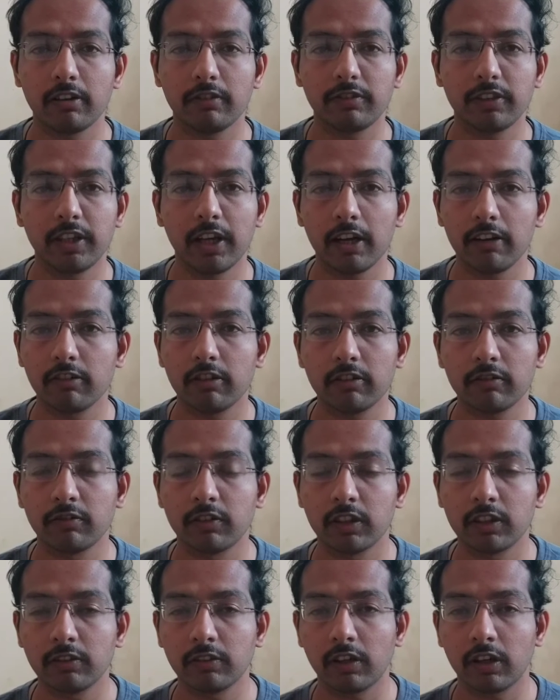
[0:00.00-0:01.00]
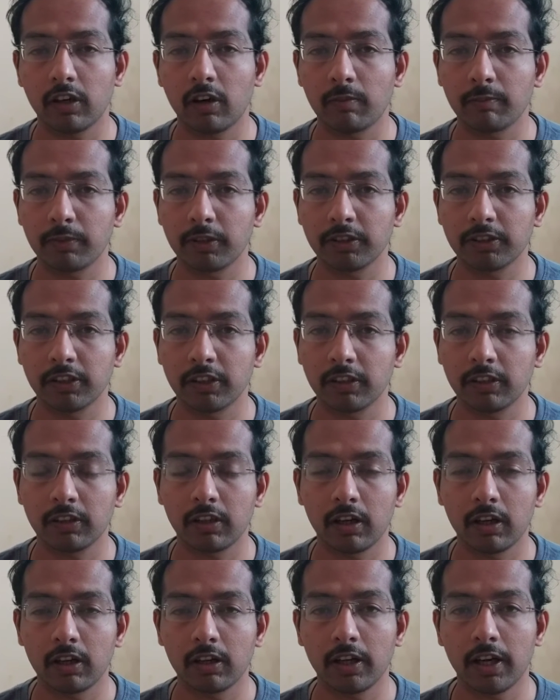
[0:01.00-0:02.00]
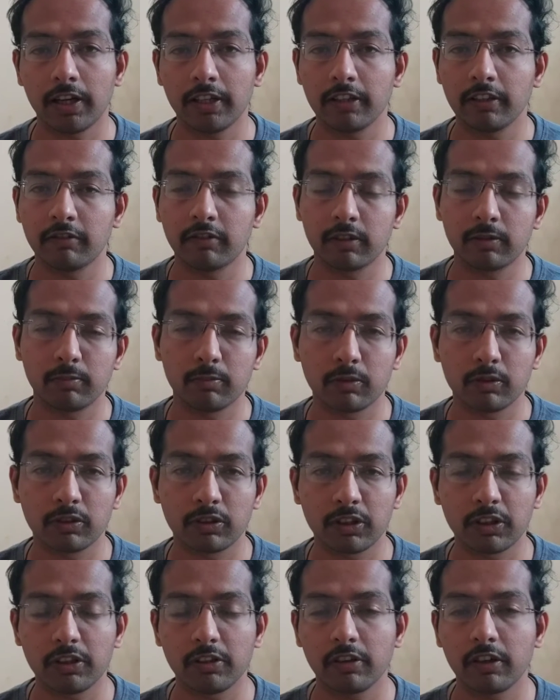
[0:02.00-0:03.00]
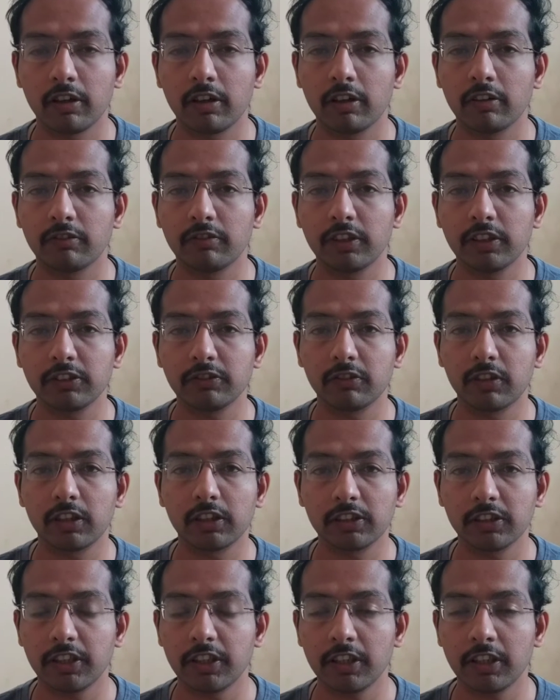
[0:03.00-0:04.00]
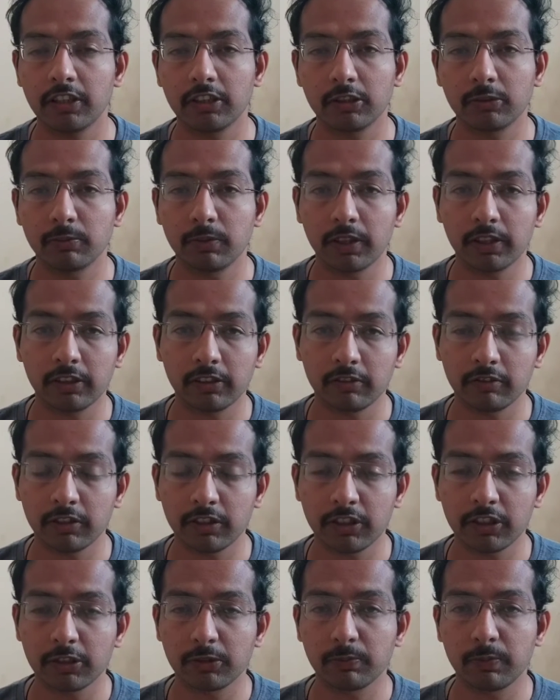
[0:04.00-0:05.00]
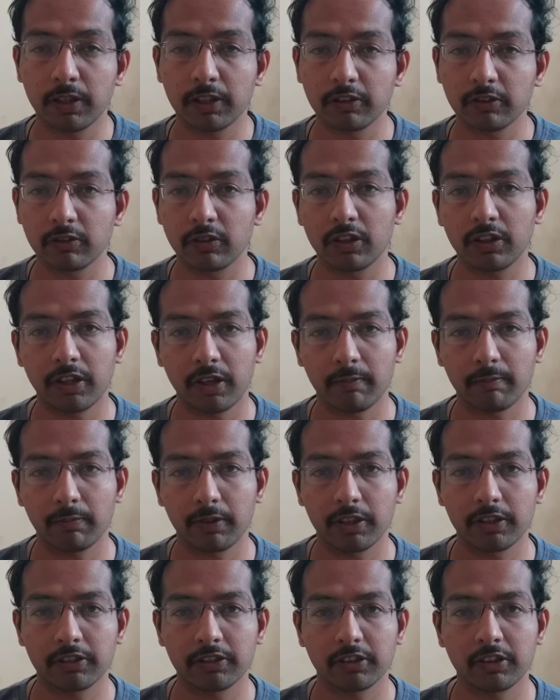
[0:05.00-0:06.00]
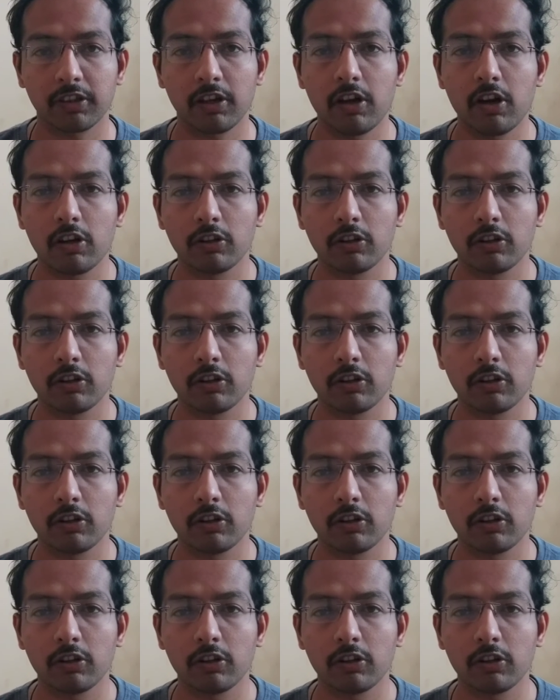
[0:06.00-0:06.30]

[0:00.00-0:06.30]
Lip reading: we have a one compressor and the one motor which works with respect to the temperature.